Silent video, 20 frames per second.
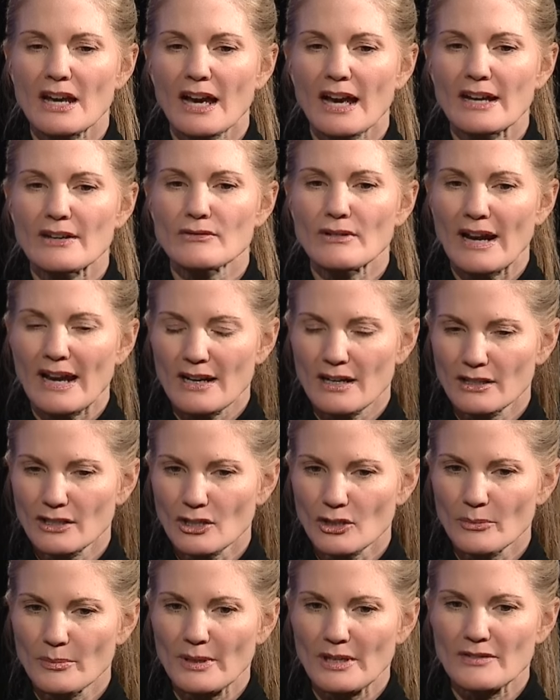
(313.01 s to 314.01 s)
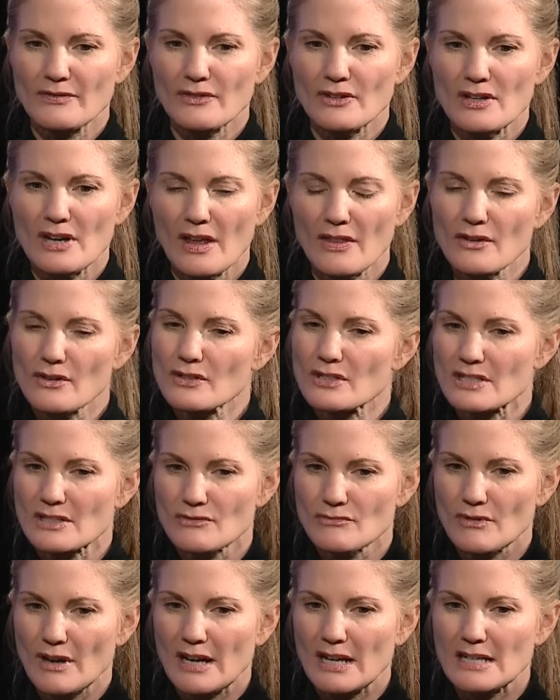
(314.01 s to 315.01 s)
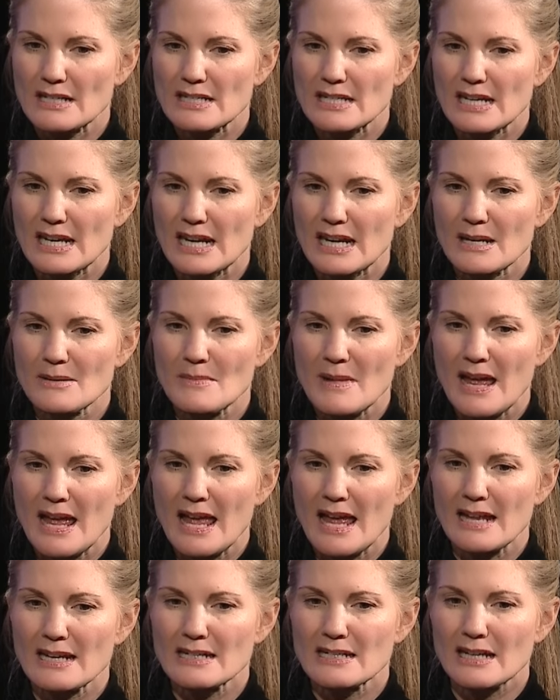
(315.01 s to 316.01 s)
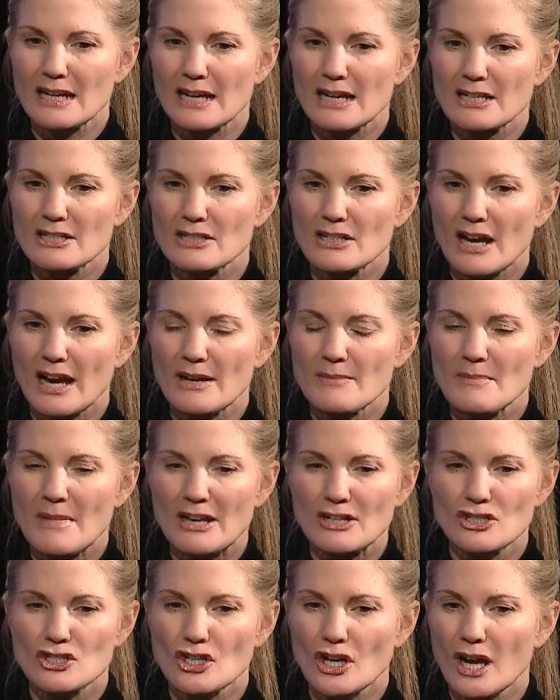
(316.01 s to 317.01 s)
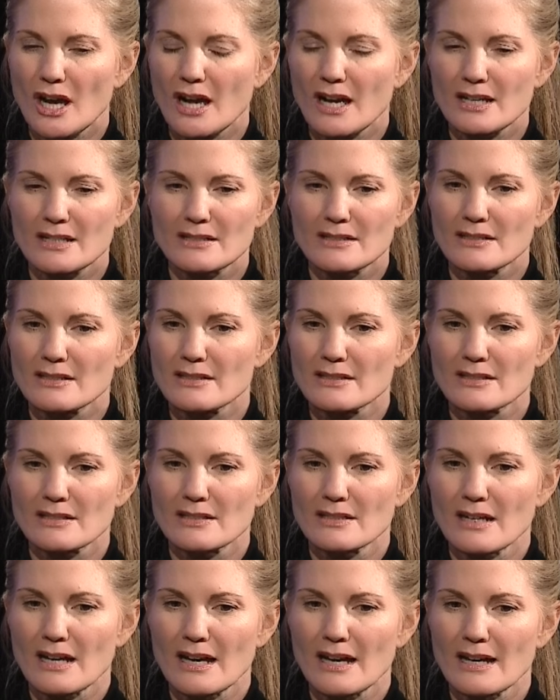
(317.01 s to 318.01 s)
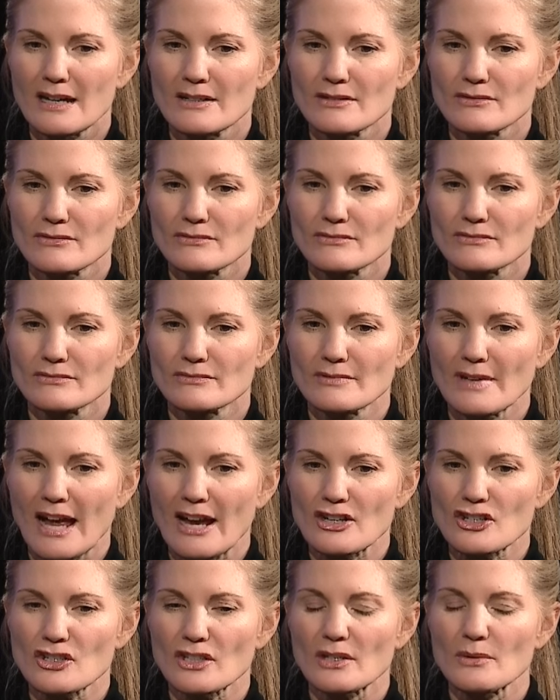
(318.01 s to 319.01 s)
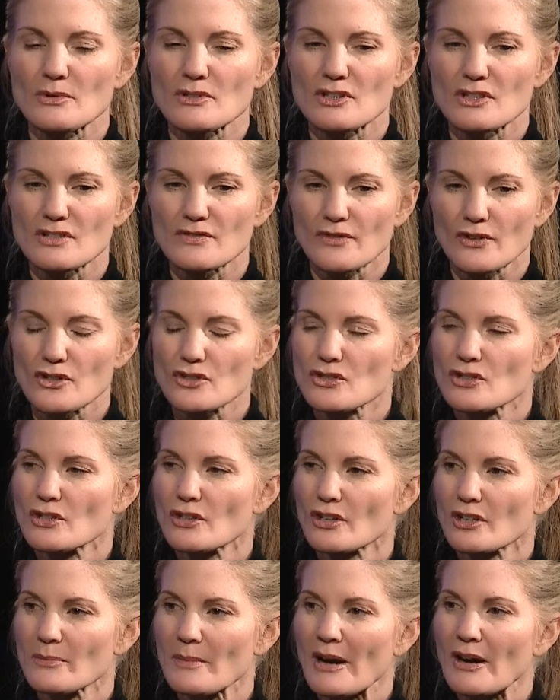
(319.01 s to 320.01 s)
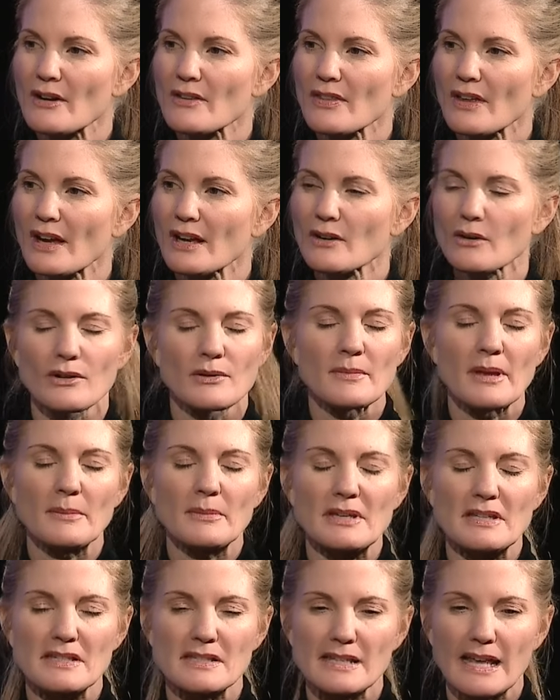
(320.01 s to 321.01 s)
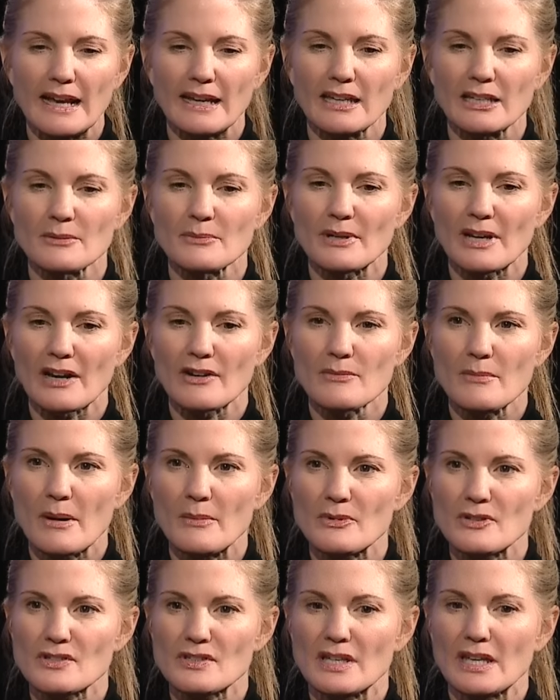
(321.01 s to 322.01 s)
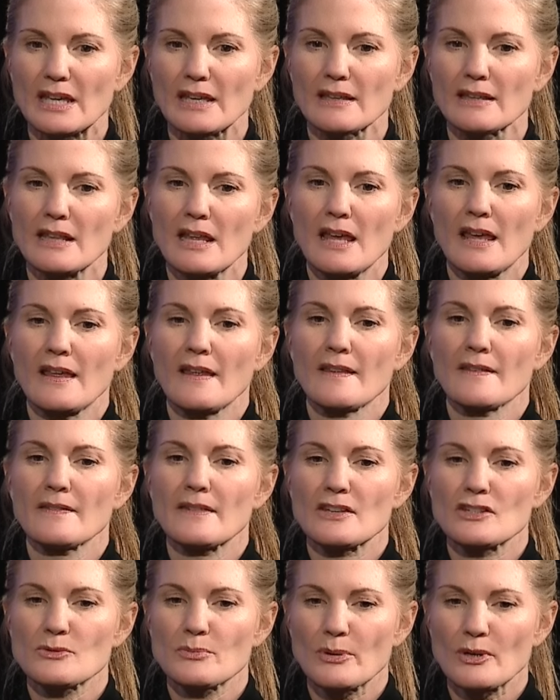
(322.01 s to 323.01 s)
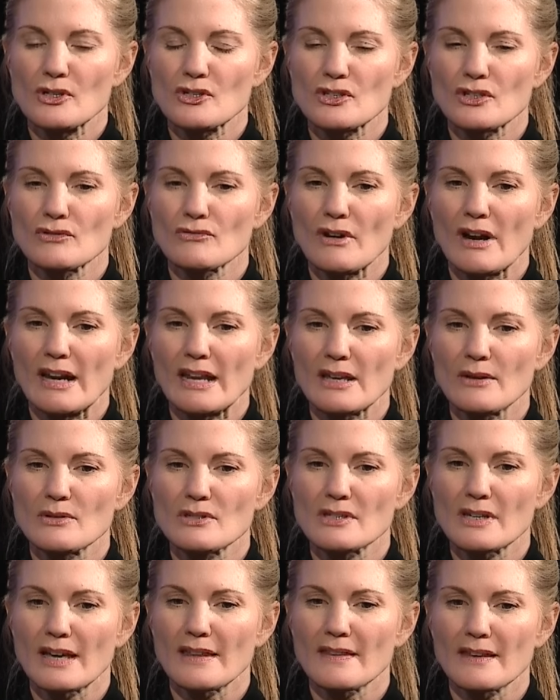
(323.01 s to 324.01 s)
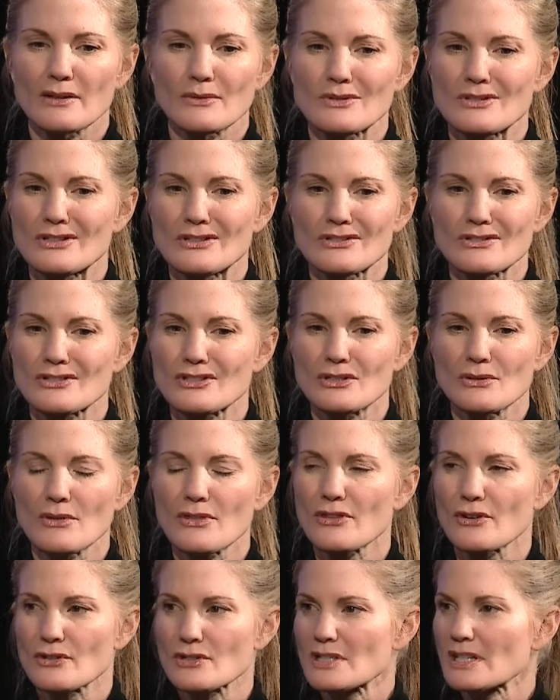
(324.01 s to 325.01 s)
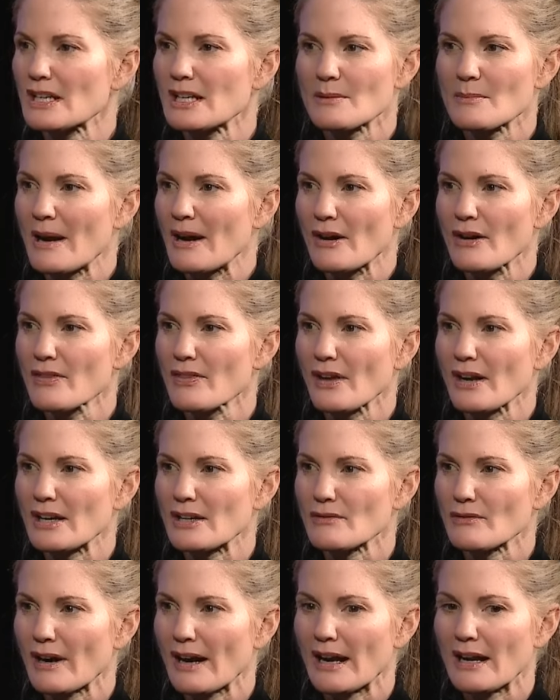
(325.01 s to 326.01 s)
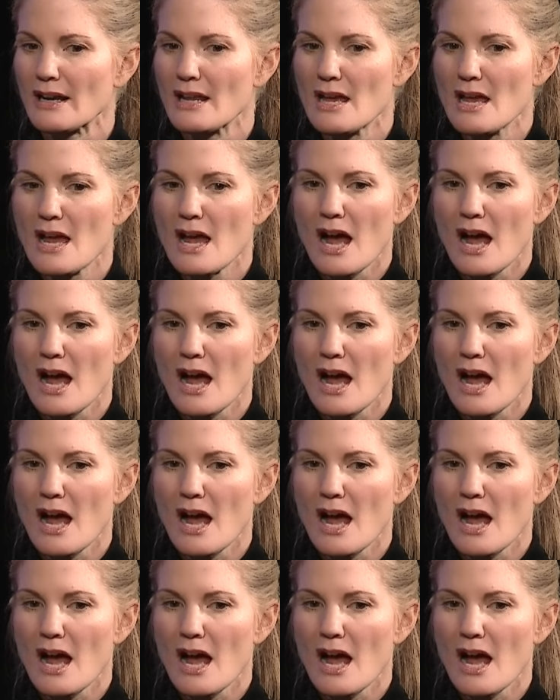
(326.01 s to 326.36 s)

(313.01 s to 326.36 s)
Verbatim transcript: I ran a little bit for another running team, and uh, I met John. Uh, actually, it was his first New York Marathon, or maybe his second, but I remember seeing this person running. It was, I think it was his two thirteen marathon he ran.